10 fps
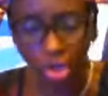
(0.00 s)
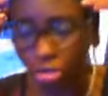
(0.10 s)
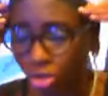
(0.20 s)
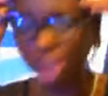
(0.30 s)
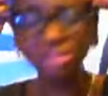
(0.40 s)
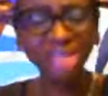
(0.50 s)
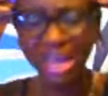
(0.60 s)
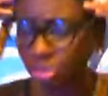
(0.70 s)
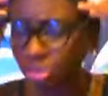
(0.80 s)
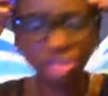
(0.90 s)
no
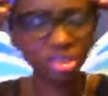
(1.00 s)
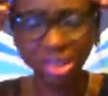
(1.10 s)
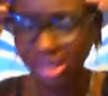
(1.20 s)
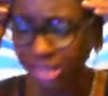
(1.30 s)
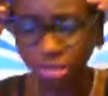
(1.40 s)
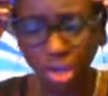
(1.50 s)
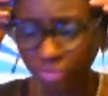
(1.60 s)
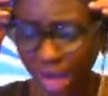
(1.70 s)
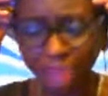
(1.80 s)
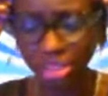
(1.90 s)
death, no sickness, no
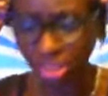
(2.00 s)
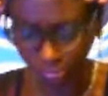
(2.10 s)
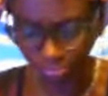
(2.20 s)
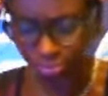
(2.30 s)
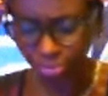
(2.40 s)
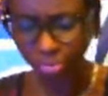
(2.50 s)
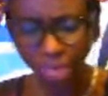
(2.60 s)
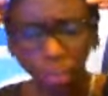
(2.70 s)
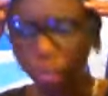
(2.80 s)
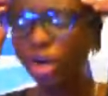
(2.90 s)
infirmity
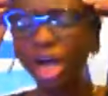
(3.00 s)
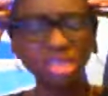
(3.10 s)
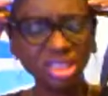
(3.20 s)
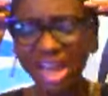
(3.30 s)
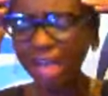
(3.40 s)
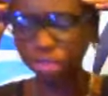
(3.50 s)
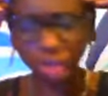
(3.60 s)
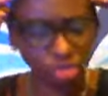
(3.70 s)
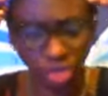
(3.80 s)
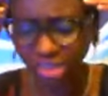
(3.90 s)
will cut his life
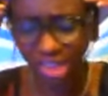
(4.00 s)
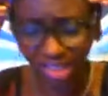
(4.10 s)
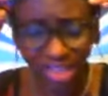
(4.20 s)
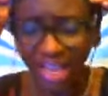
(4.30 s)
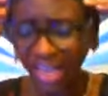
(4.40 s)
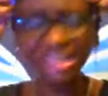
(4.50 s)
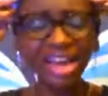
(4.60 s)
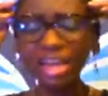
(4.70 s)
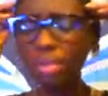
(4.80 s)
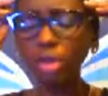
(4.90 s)
short suddenly. In the
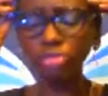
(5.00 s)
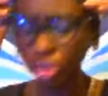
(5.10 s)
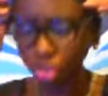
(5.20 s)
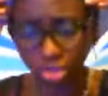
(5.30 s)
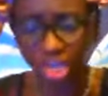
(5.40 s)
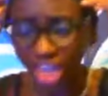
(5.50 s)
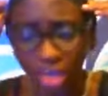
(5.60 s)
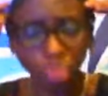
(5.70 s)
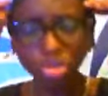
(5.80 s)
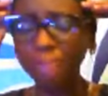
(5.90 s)
name of Jesus, he
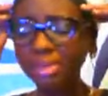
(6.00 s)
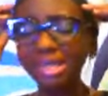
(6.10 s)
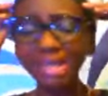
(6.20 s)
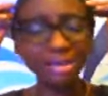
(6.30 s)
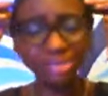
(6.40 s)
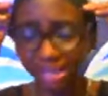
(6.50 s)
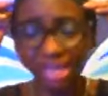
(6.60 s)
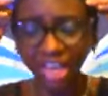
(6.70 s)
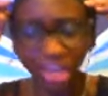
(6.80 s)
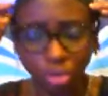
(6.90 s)
will not be grounded.
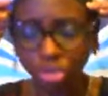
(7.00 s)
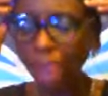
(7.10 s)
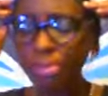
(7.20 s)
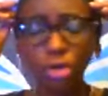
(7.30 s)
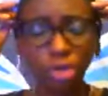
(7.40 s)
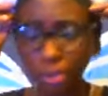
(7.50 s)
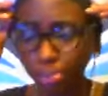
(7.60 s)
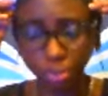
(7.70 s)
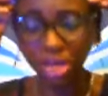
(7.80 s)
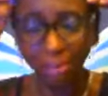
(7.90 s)
He will not be
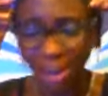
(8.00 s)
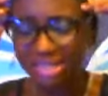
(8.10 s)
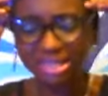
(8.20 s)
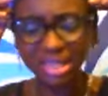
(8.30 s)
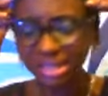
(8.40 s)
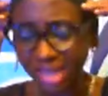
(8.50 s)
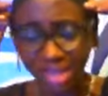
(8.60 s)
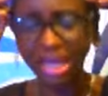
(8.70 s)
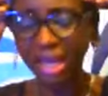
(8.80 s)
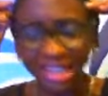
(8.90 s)
crippled by
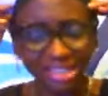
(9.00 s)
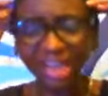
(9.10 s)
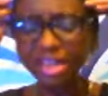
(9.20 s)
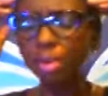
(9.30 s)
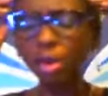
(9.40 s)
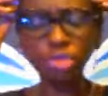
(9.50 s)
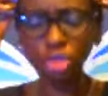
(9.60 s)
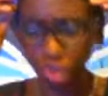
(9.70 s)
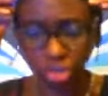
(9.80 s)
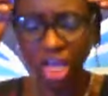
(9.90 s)
sickness. In the name of Jesus,